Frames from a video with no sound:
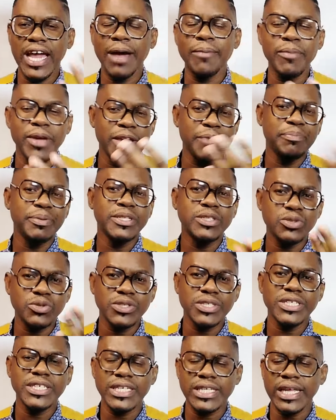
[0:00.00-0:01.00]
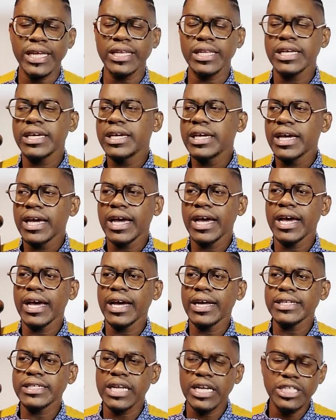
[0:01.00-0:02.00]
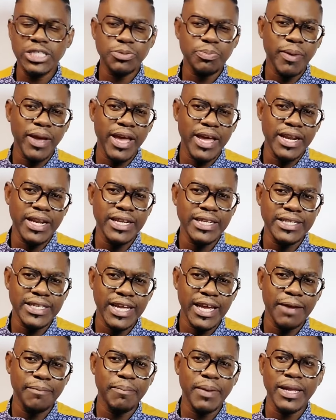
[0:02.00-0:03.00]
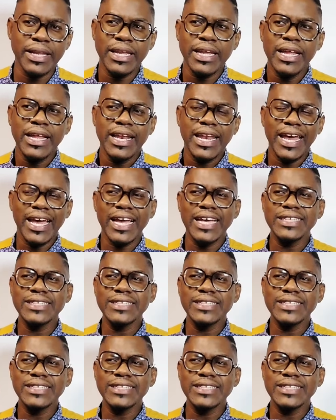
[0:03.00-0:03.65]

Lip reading: I'm happy to see that transpiring there. But like I